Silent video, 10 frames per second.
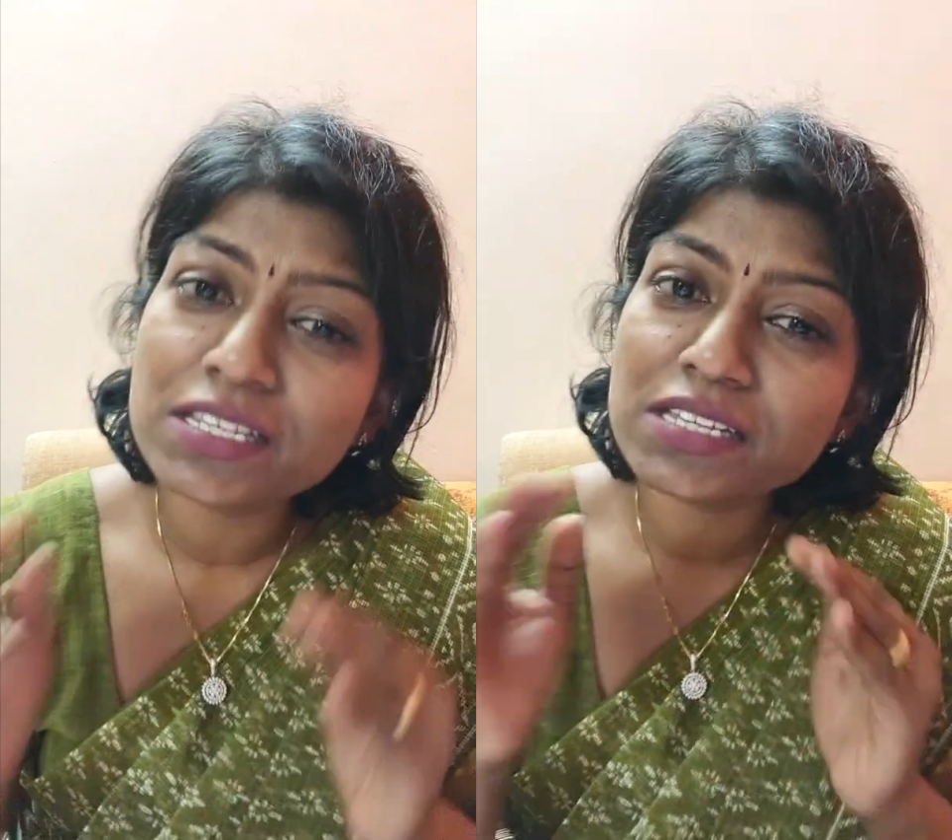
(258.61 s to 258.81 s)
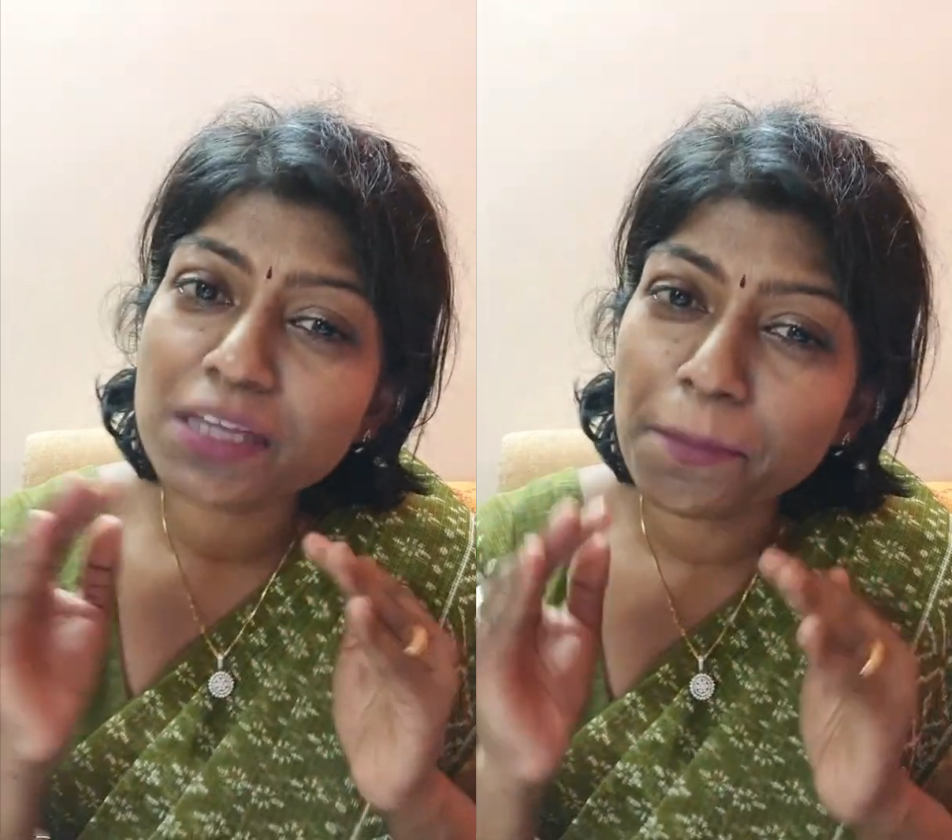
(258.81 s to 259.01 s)

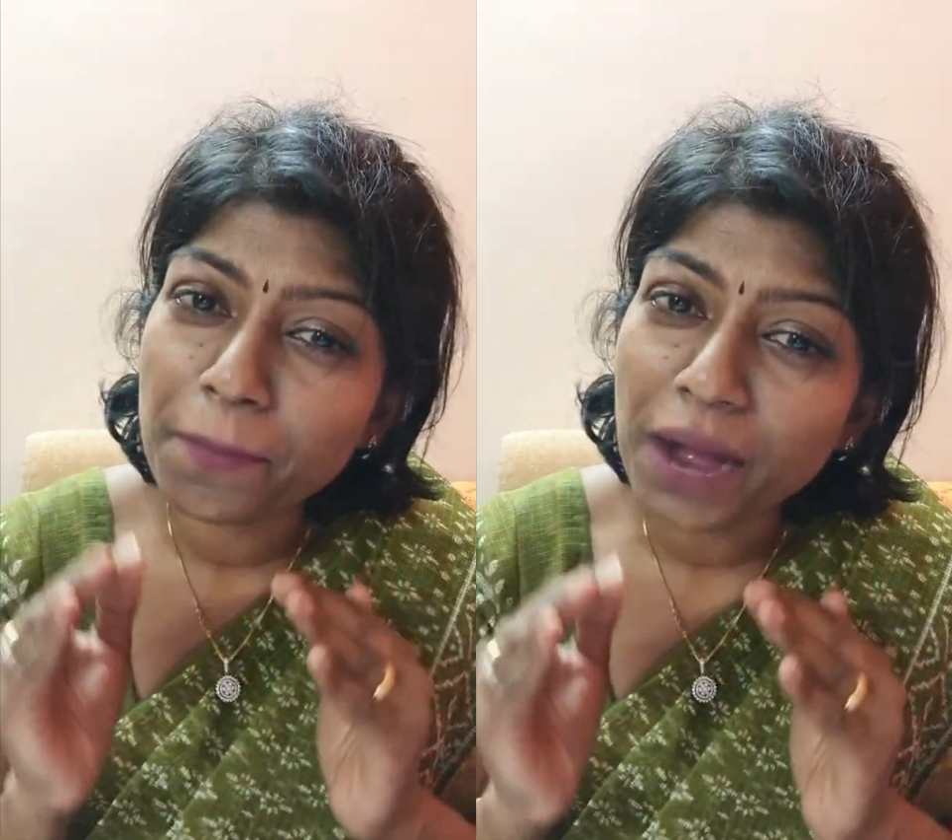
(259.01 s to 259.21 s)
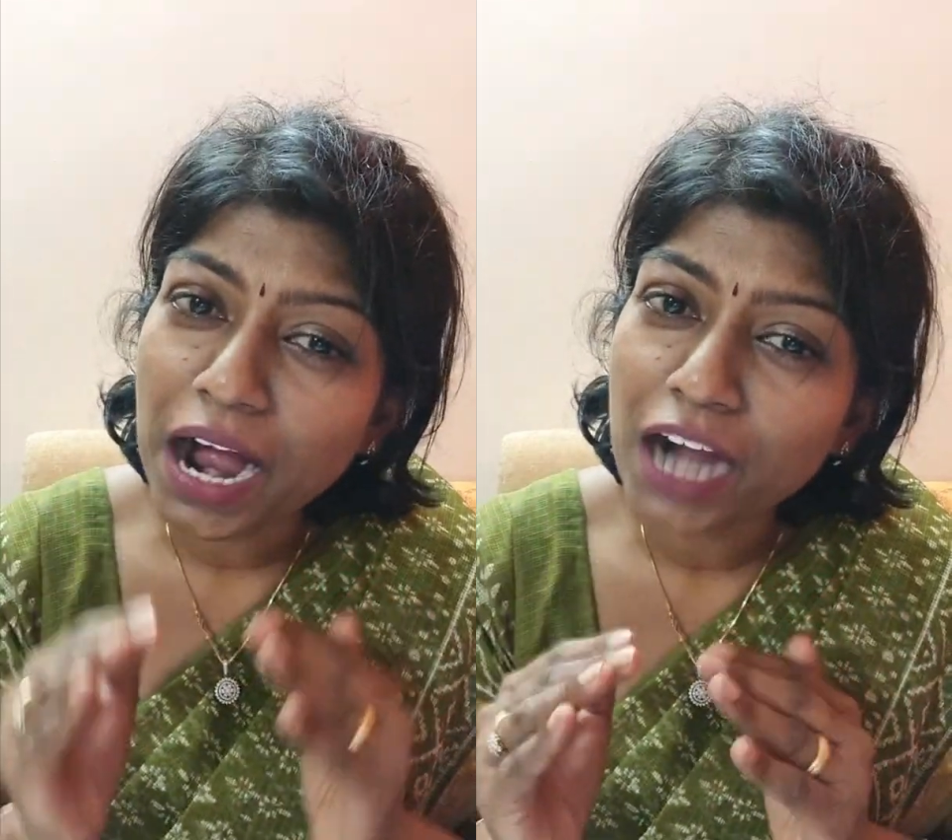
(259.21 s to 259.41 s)
is a
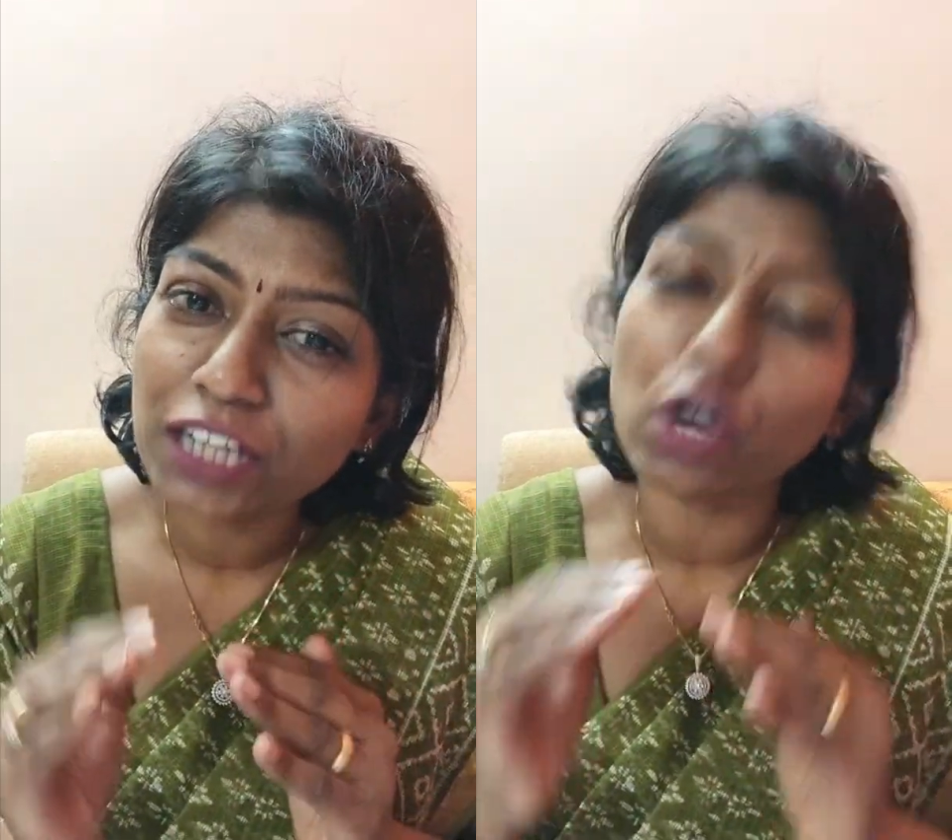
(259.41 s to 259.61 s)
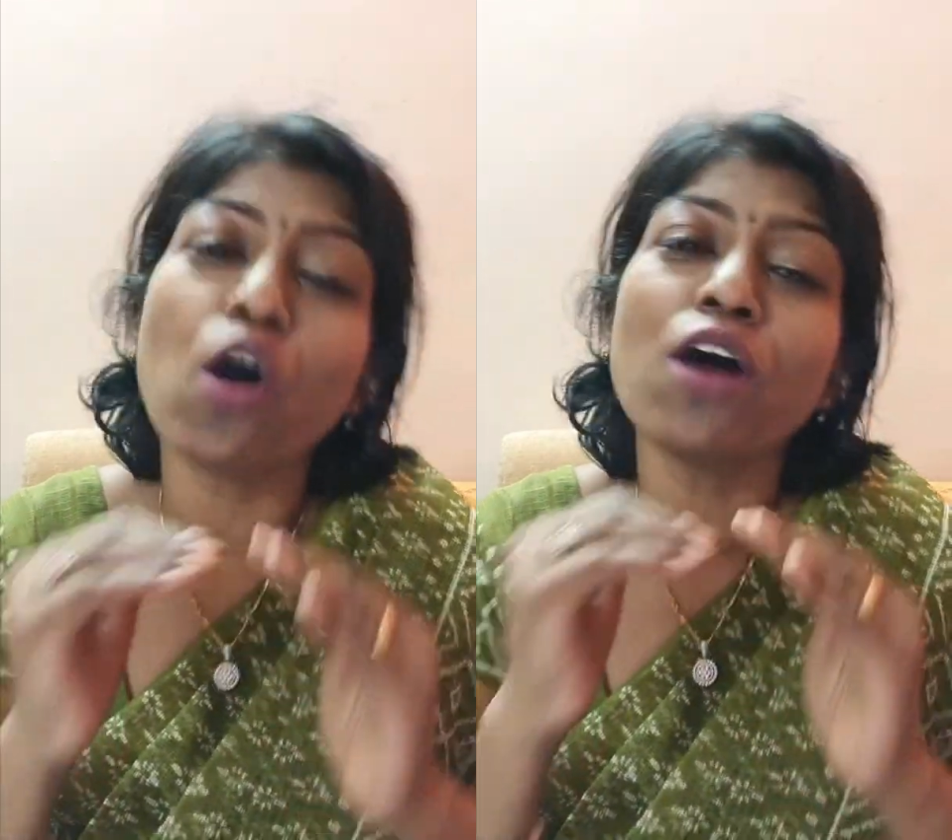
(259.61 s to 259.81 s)

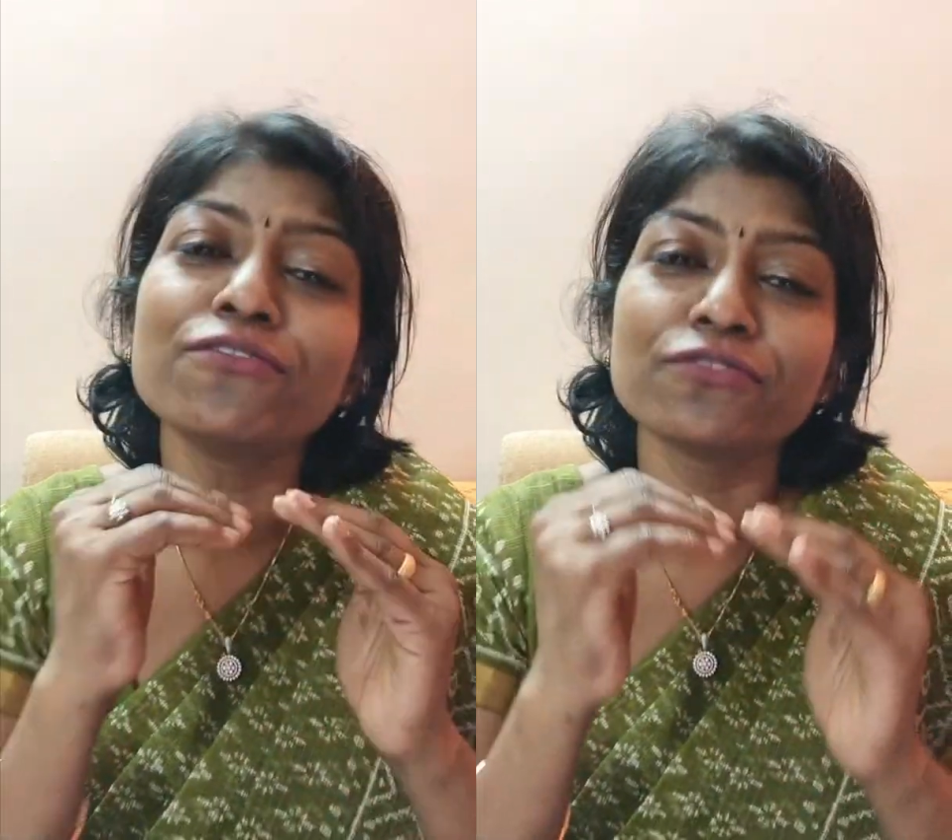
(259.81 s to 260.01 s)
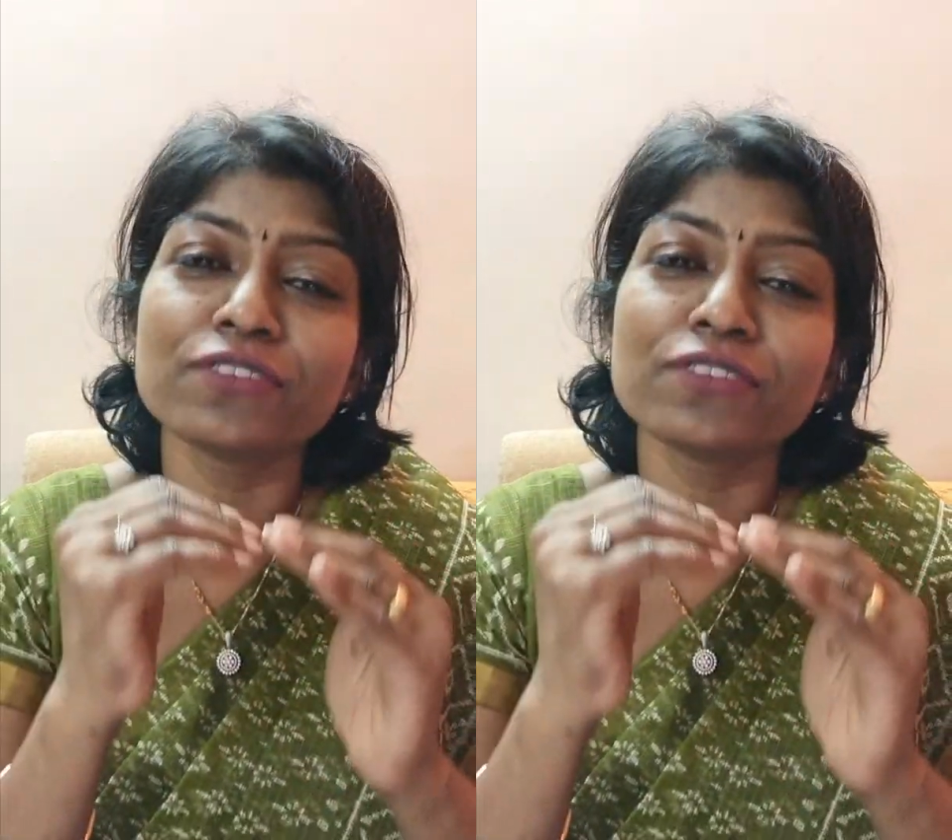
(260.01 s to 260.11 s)
part of